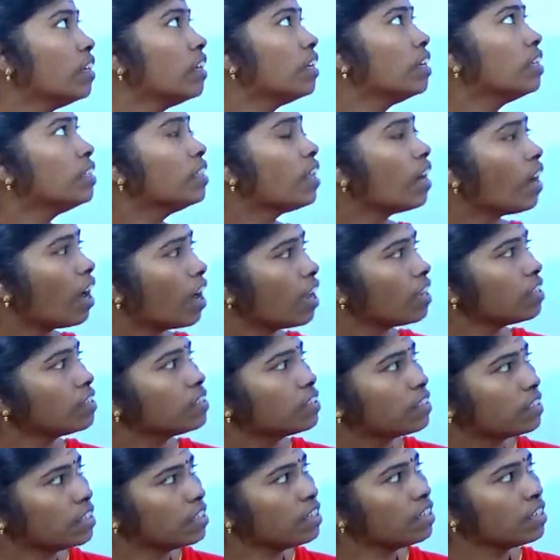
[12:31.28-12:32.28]
The
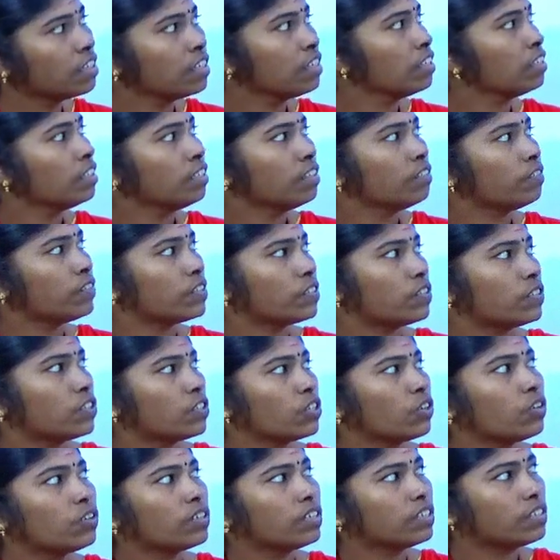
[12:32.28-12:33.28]
last in first
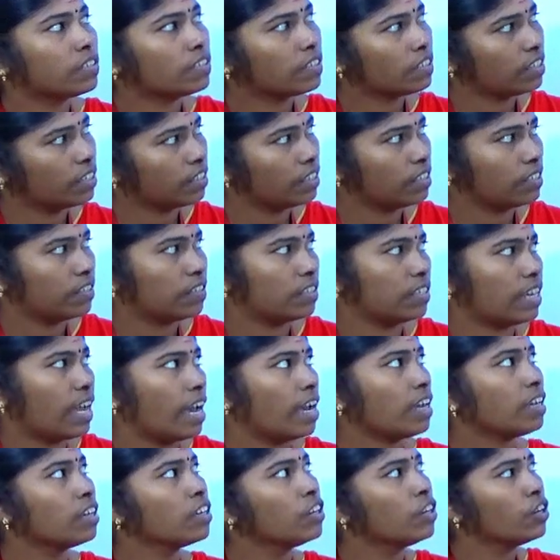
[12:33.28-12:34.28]
out is in the
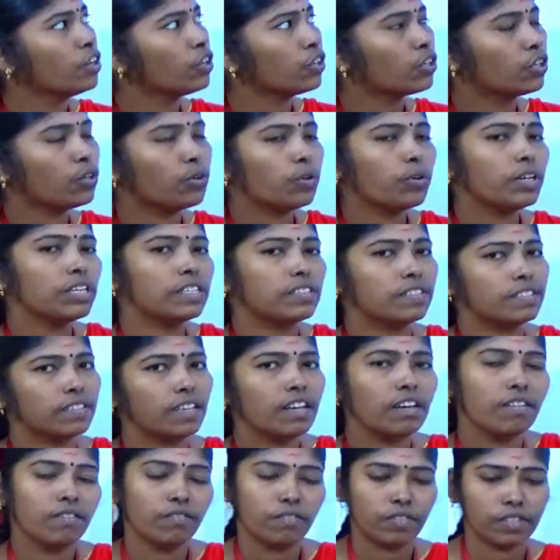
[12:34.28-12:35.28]
stack. Queue is
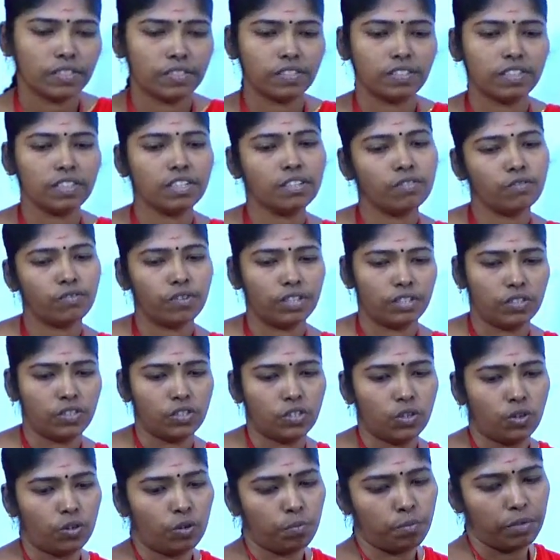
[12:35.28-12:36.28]
a first in first
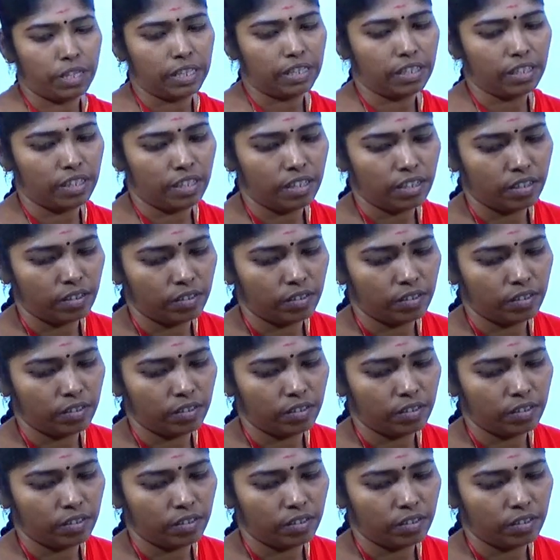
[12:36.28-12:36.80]
out method.